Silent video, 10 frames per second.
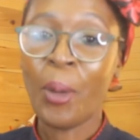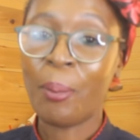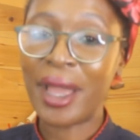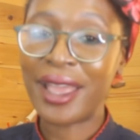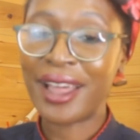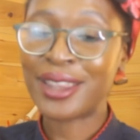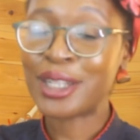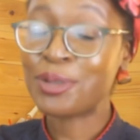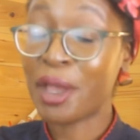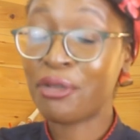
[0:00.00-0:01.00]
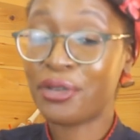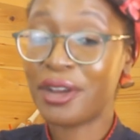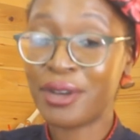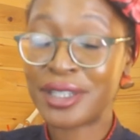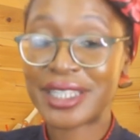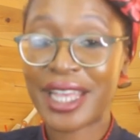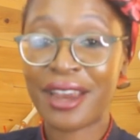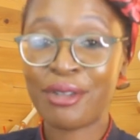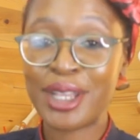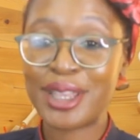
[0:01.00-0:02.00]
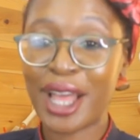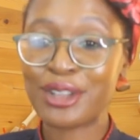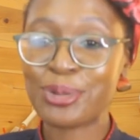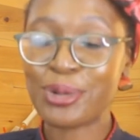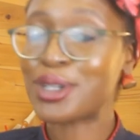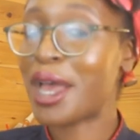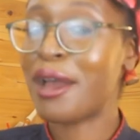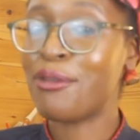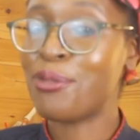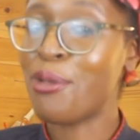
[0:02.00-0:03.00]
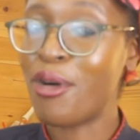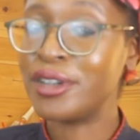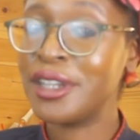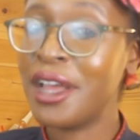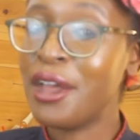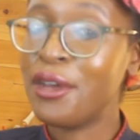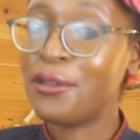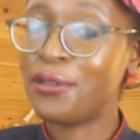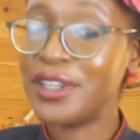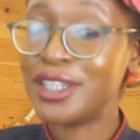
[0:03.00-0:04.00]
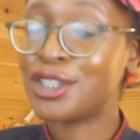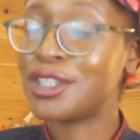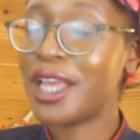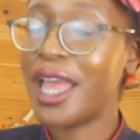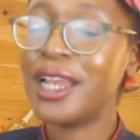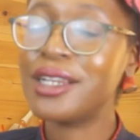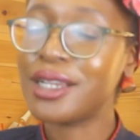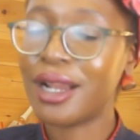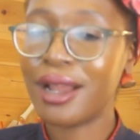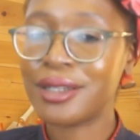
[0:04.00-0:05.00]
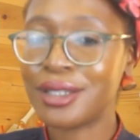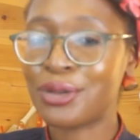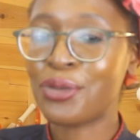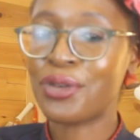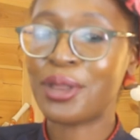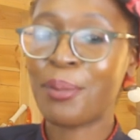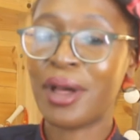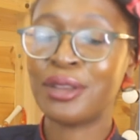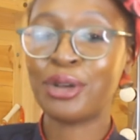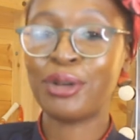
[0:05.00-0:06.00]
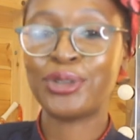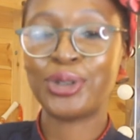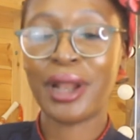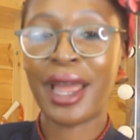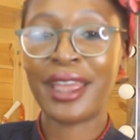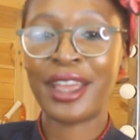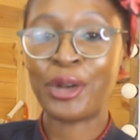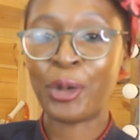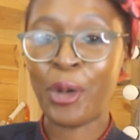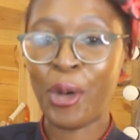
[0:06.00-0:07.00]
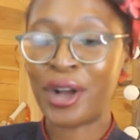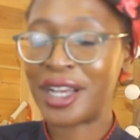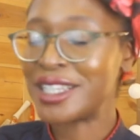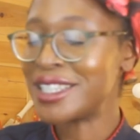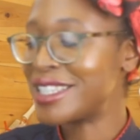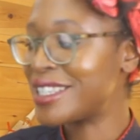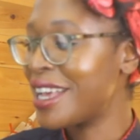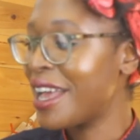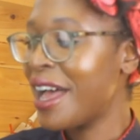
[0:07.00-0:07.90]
But yeah, that's my fragrance diary. That's what I have worn, finished, and decluttered over the month of July and August.